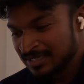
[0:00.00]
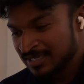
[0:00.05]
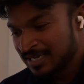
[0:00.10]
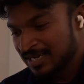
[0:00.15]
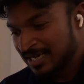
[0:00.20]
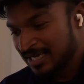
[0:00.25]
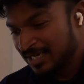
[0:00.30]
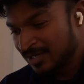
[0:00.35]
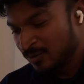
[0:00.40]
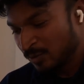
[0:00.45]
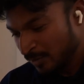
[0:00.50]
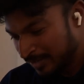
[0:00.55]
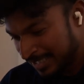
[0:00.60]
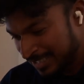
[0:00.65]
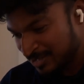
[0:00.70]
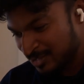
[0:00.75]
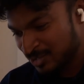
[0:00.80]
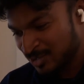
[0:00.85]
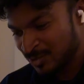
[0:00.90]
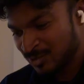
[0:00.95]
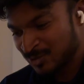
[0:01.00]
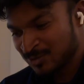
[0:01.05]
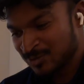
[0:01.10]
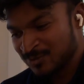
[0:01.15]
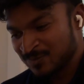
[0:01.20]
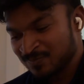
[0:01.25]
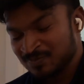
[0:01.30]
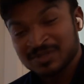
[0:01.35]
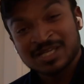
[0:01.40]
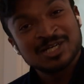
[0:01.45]
who gets
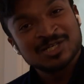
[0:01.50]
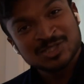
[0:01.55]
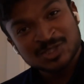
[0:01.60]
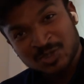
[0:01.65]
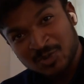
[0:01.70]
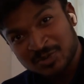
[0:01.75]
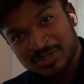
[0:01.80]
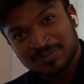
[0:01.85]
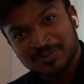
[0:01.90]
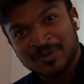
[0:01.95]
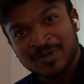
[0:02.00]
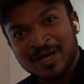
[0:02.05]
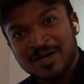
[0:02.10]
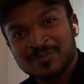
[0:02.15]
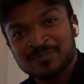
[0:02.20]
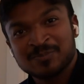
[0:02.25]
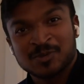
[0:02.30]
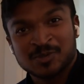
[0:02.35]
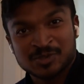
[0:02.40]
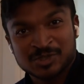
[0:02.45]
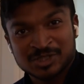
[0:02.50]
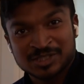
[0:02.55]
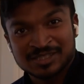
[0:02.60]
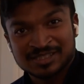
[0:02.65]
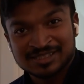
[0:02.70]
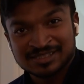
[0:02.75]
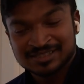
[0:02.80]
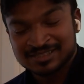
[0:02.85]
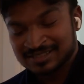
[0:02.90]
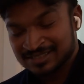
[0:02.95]
to show them around
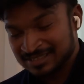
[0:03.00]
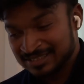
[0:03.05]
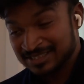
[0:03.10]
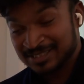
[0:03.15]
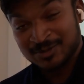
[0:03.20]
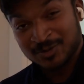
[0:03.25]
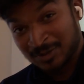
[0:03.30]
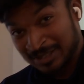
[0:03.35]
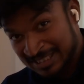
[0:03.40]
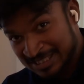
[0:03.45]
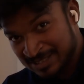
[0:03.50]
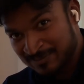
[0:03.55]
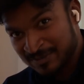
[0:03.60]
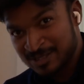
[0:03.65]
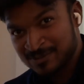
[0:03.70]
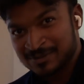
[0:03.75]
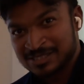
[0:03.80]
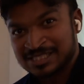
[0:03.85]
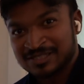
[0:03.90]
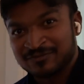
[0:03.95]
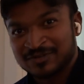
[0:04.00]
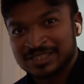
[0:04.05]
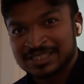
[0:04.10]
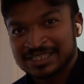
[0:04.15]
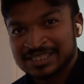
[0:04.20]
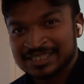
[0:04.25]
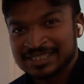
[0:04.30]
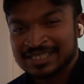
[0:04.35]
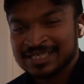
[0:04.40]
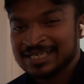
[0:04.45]
Portugal, or Lisbon
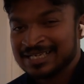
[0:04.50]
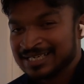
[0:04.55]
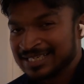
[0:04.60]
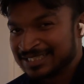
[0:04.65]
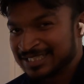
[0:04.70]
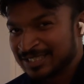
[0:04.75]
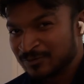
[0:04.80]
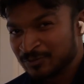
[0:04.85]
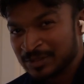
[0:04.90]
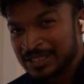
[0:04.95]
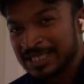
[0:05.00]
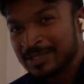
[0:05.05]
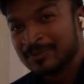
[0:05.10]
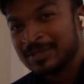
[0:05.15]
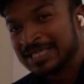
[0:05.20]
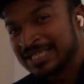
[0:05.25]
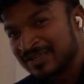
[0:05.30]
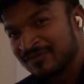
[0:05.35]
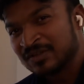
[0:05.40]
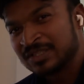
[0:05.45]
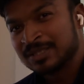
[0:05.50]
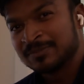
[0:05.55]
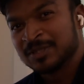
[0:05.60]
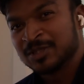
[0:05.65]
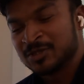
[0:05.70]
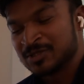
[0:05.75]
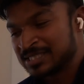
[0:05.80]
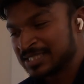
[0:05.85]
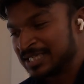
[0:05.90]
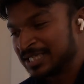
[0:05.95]
specifically, and then really giving them a
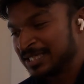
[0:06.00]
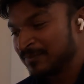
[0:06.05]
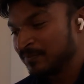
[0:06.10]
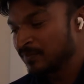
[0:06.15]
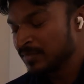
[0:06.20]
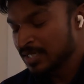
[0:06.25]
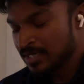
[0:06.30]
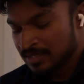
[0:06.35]
good time.